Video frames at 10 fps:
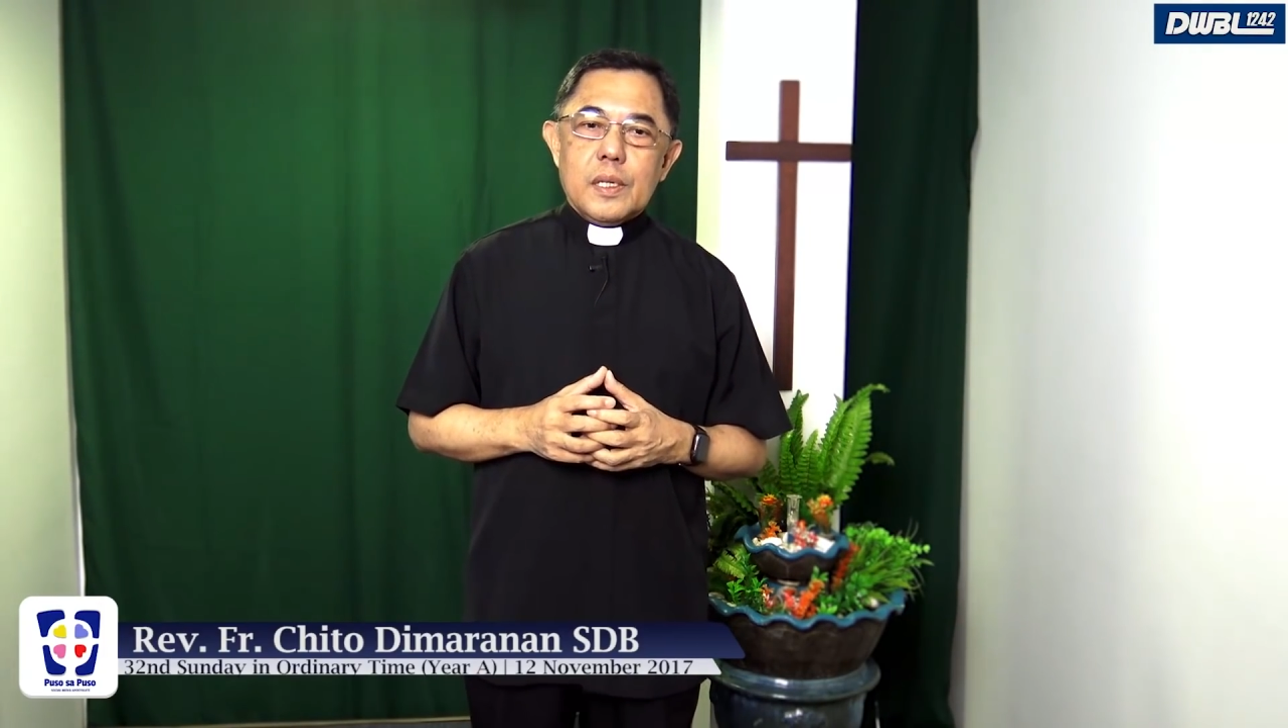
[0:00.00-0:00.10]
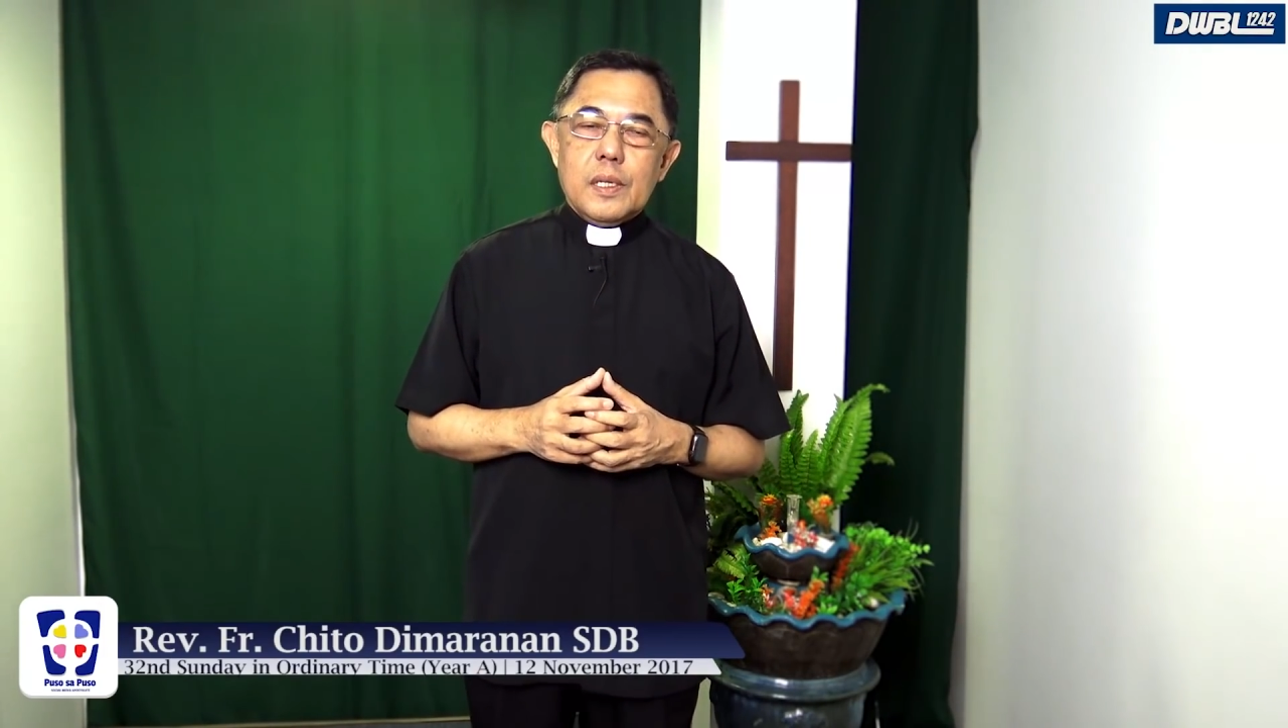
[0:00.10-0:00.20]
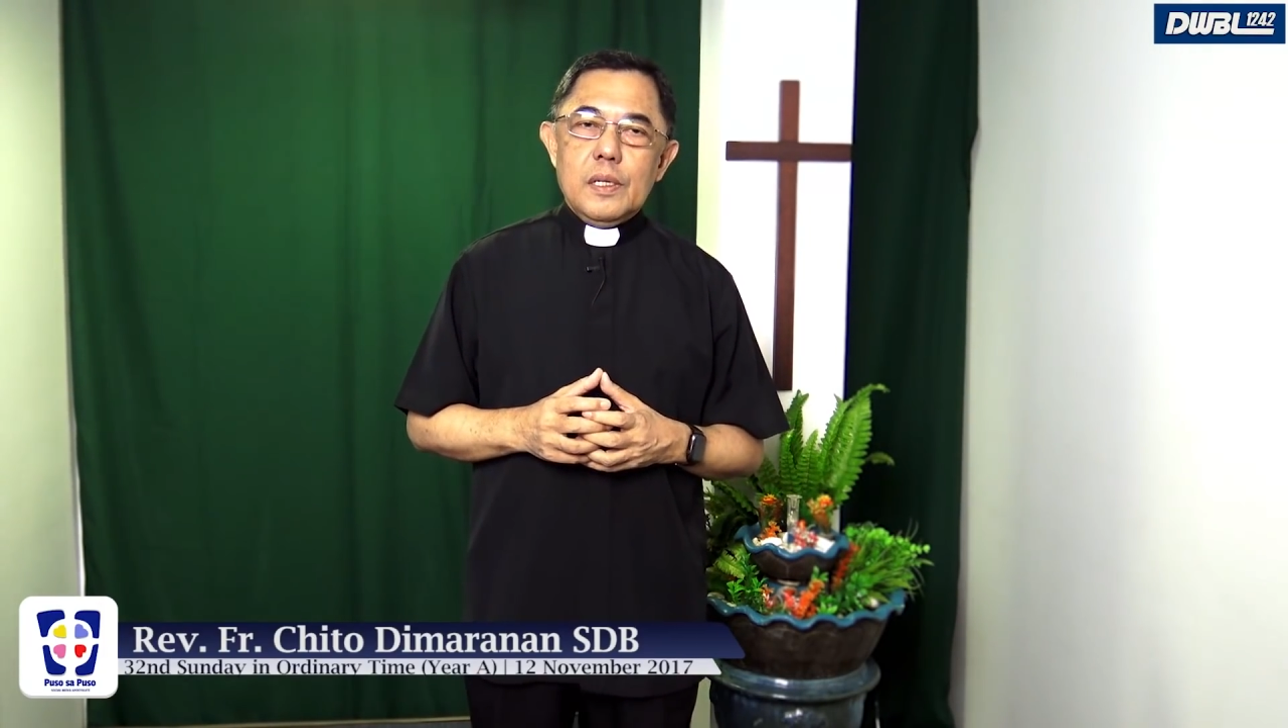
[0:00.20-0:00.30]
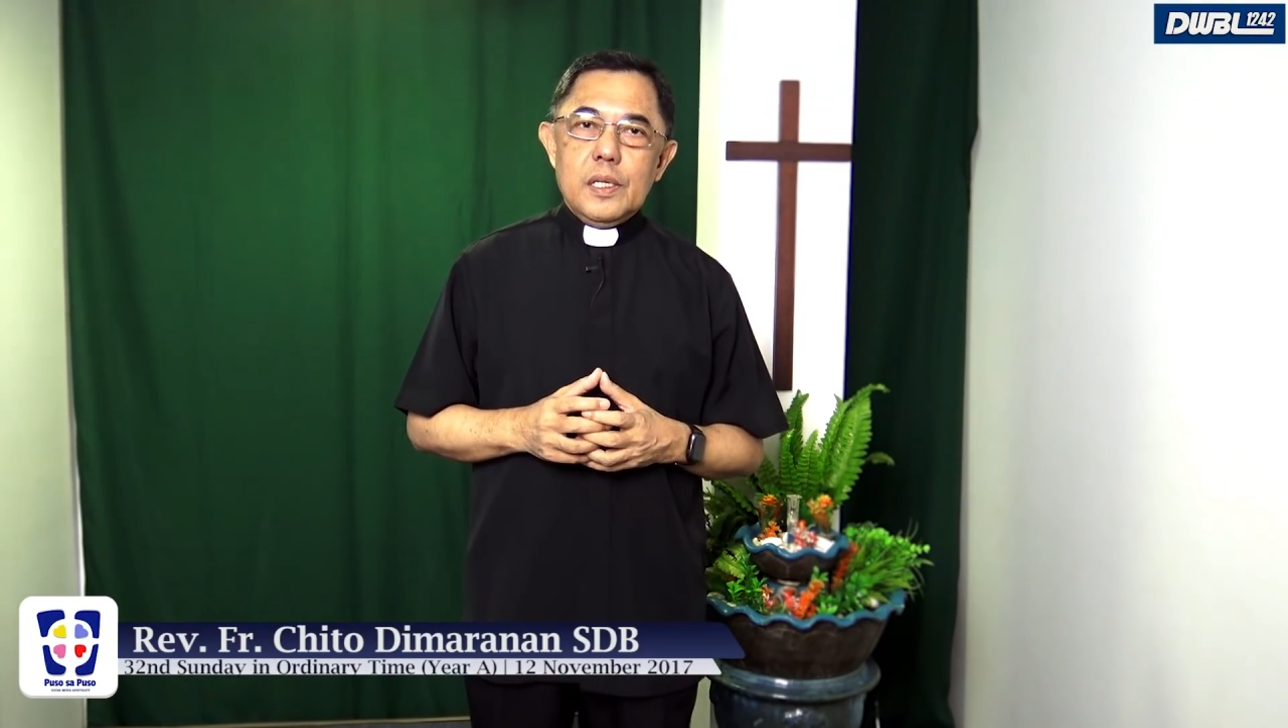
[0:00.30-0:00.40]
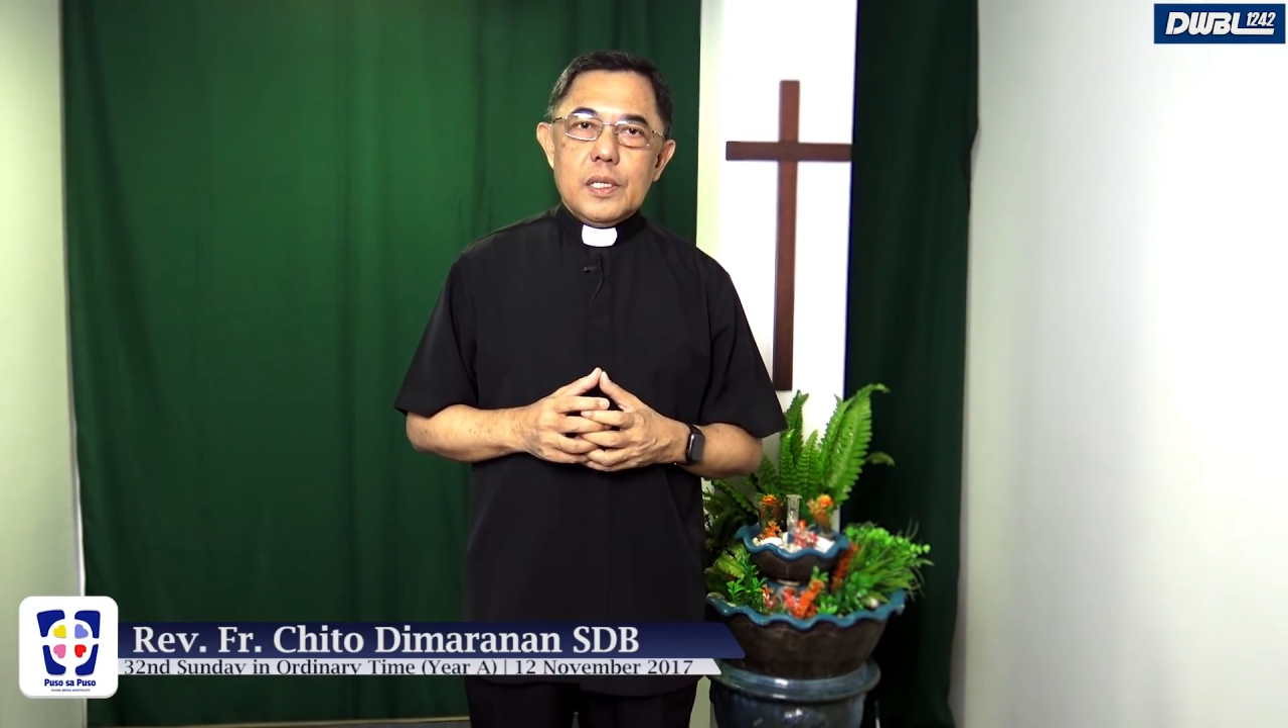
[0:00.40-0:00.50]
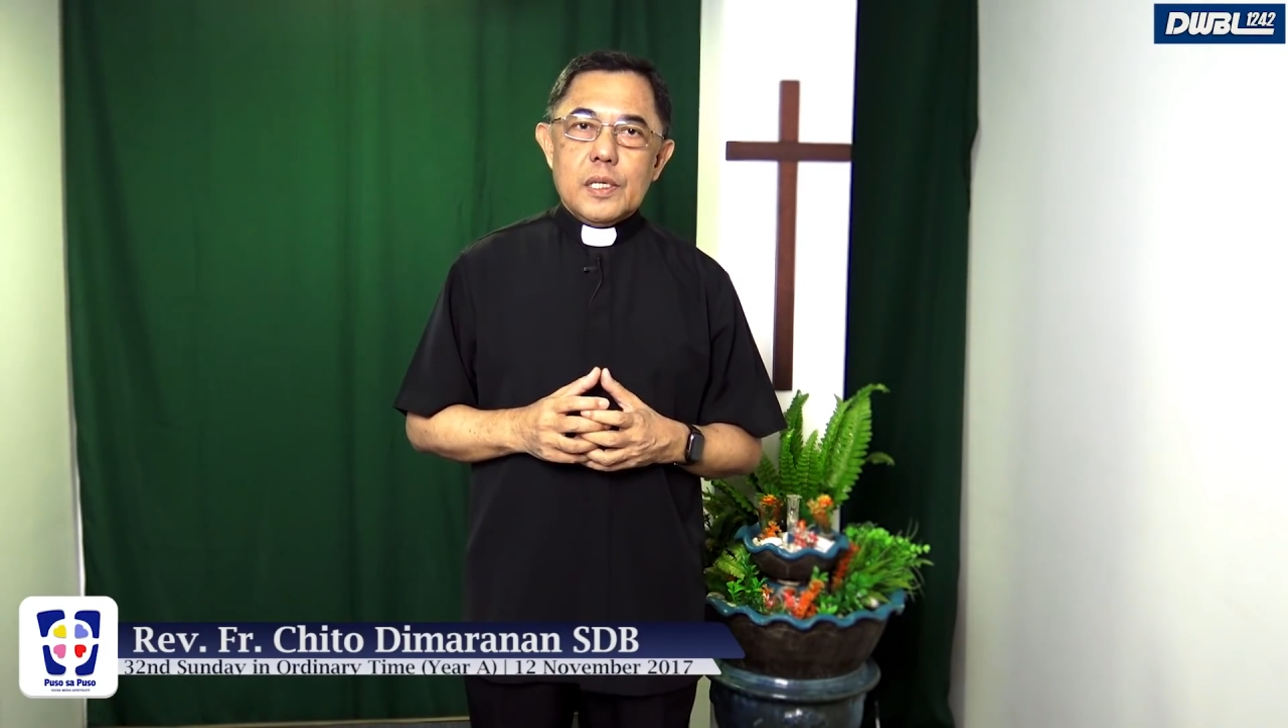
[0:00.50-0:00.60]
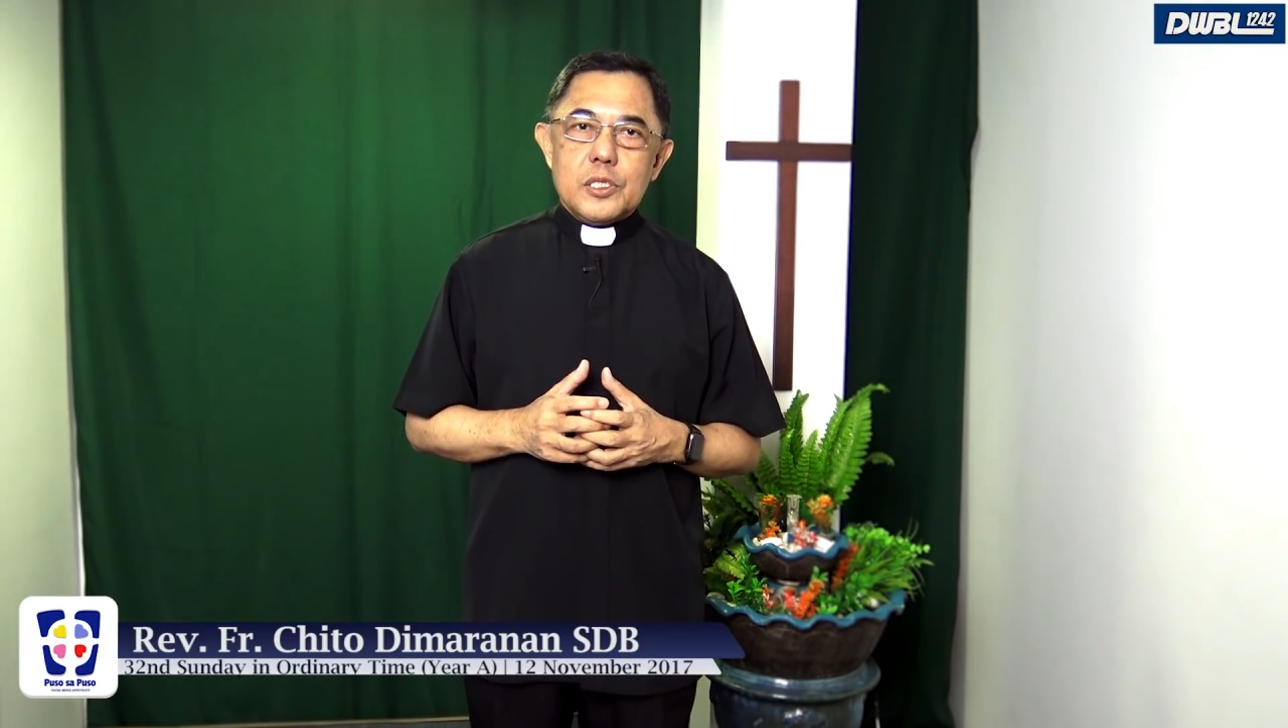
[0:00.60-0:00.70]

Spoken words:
can lead